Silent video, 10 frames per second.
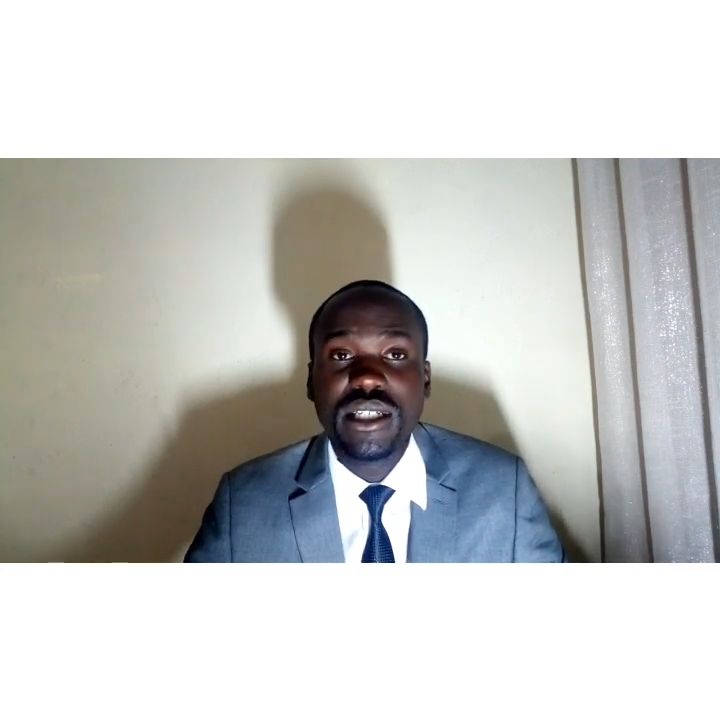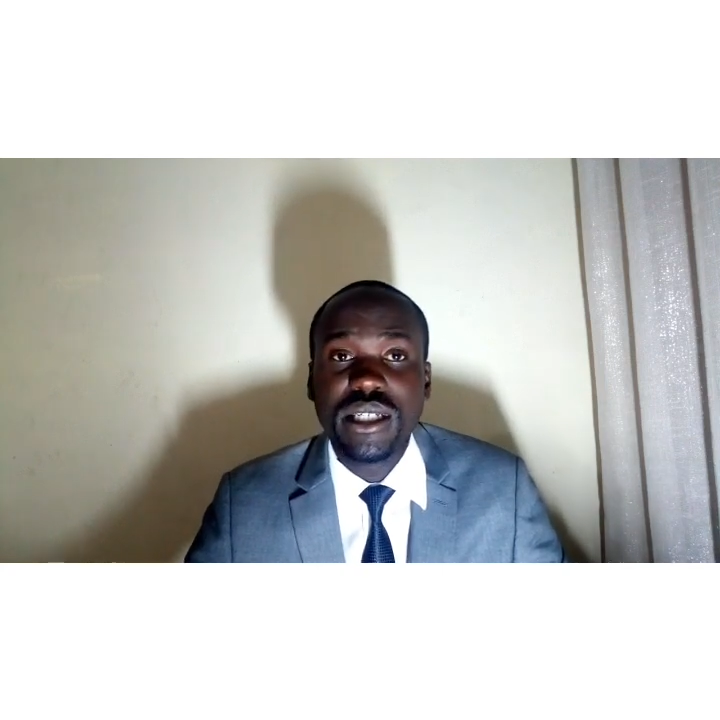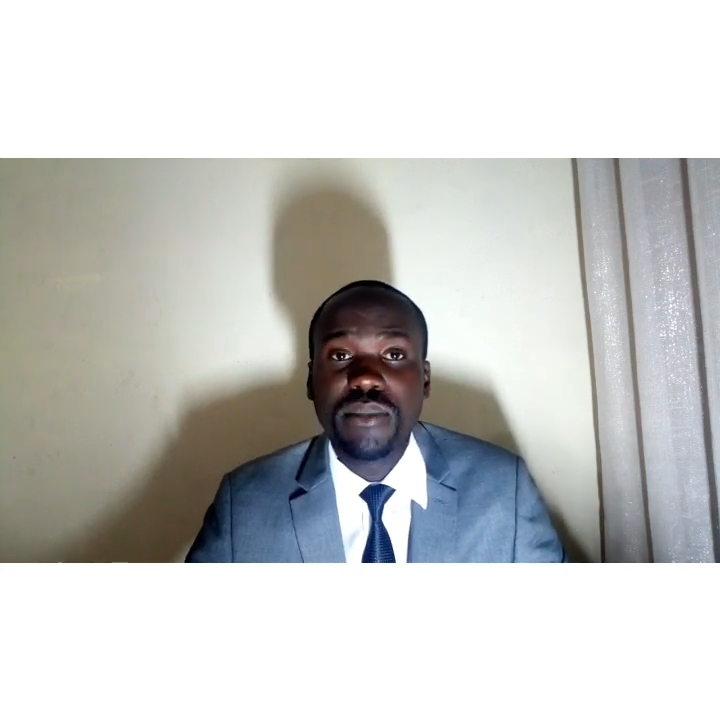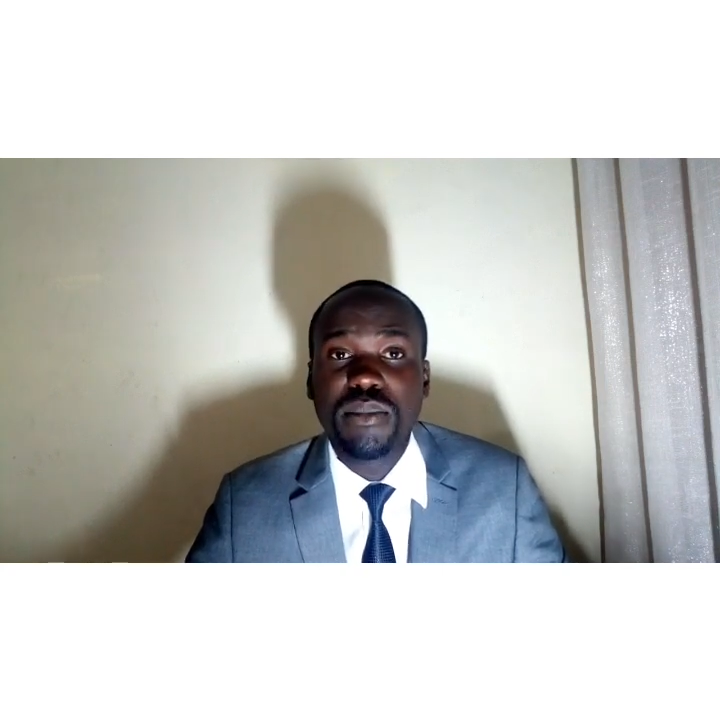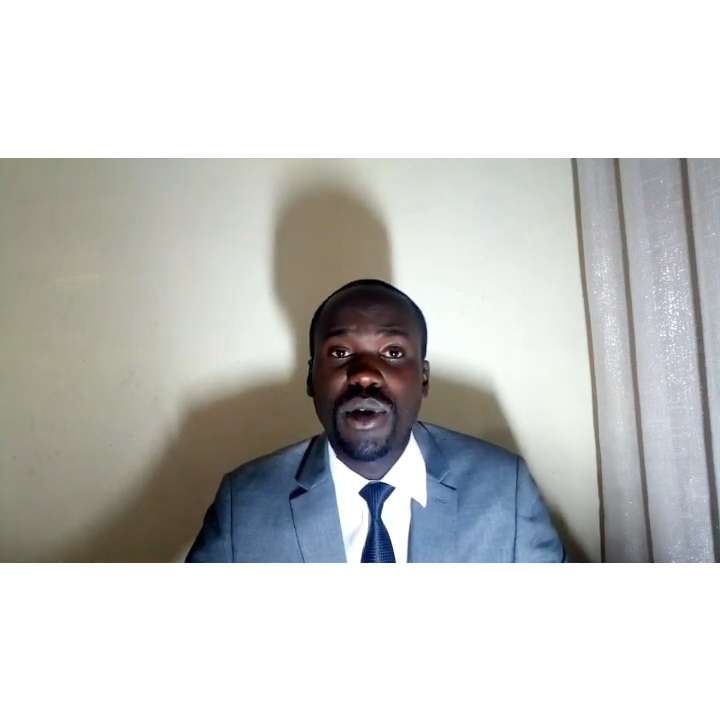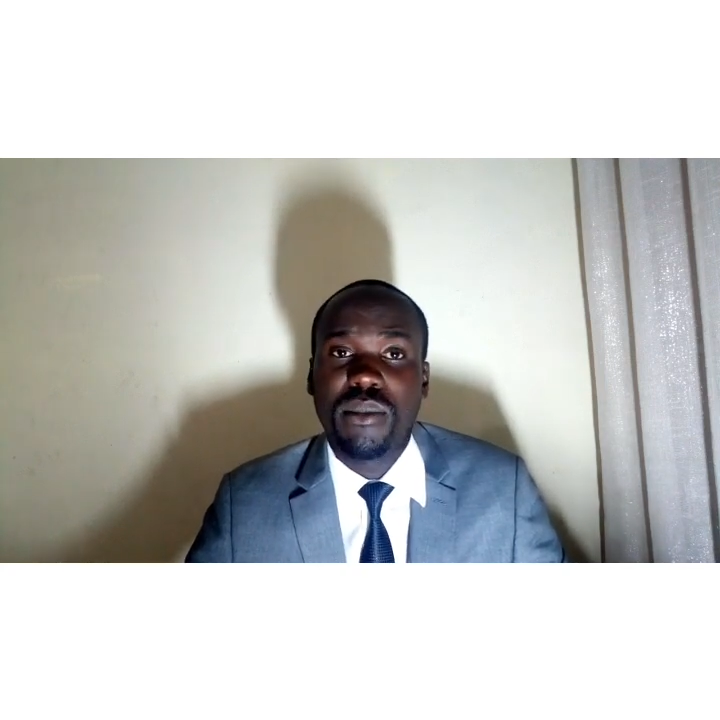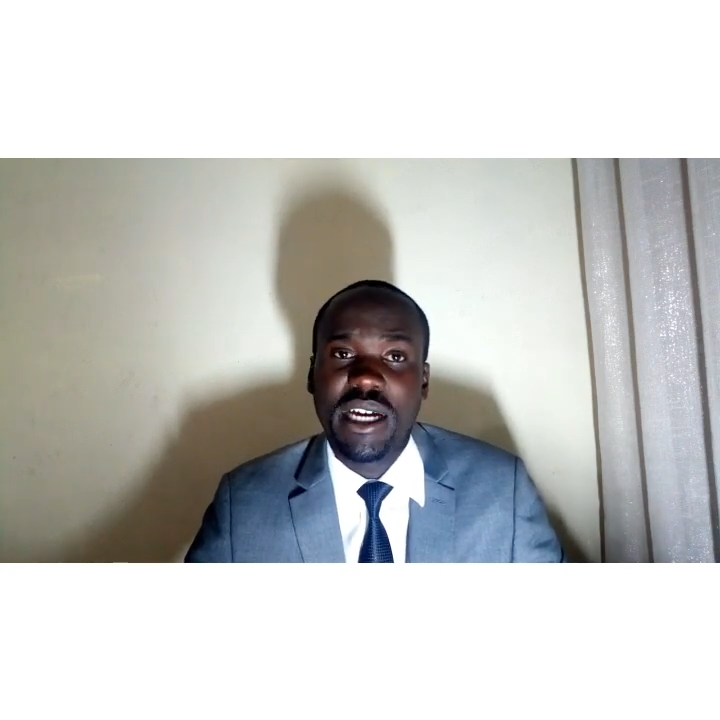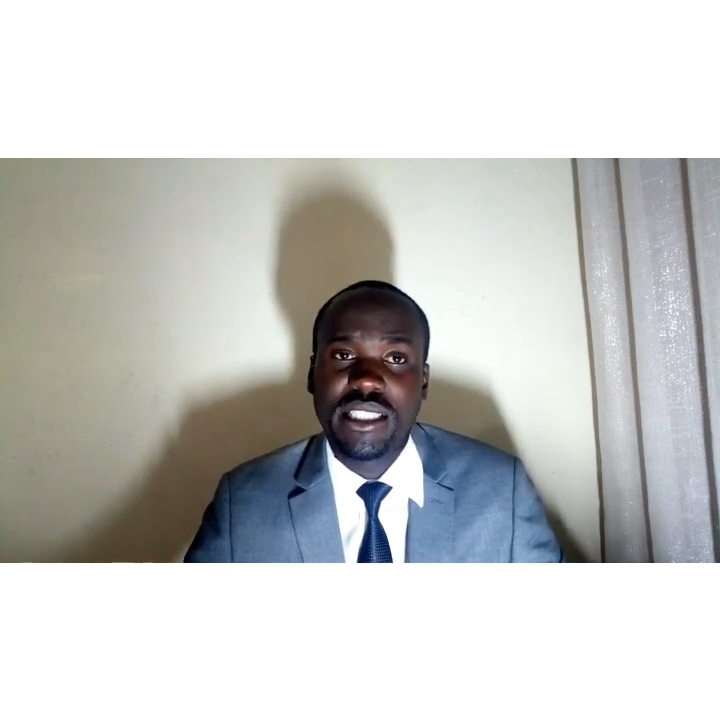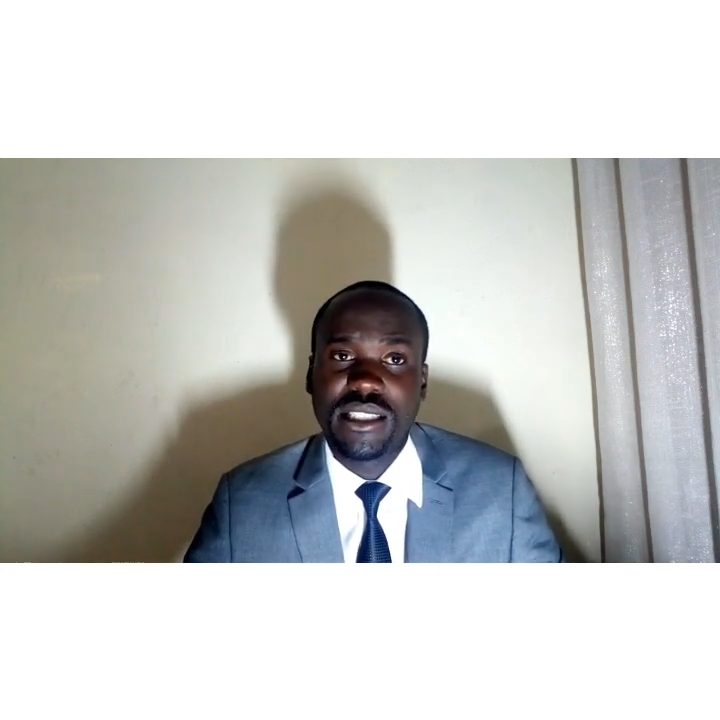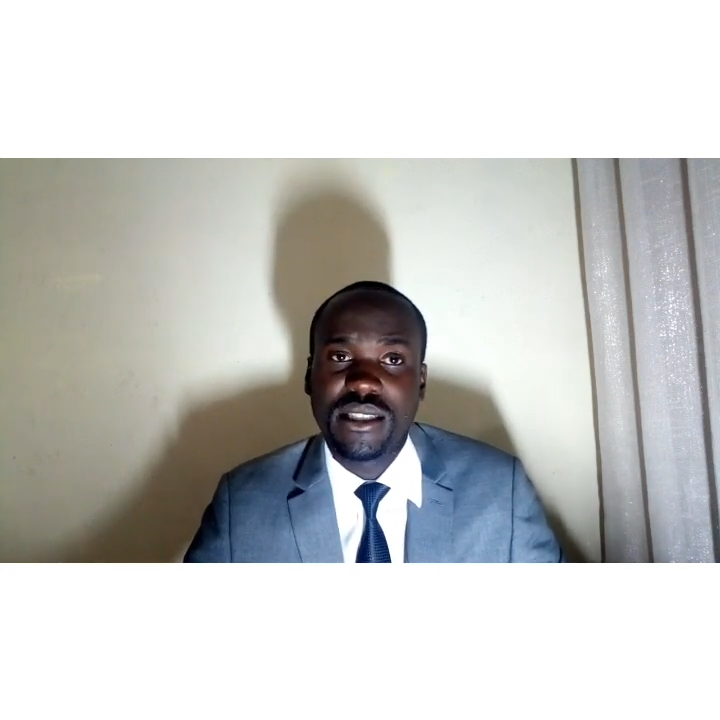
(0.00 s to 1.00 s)

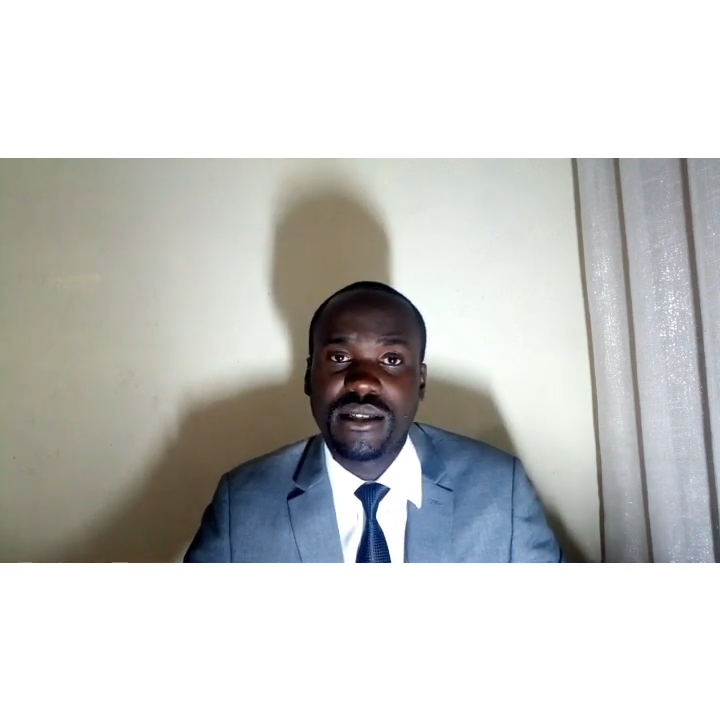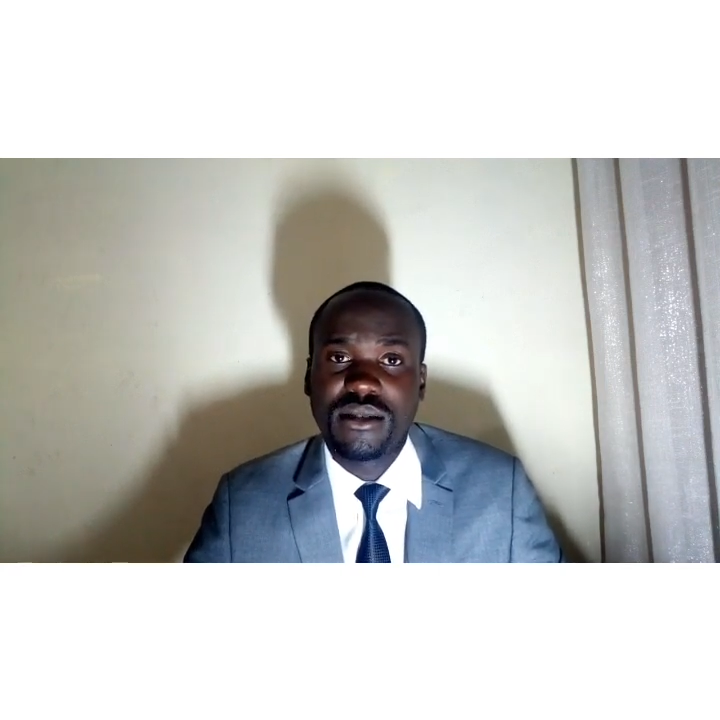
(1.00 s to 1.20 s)
diplomats,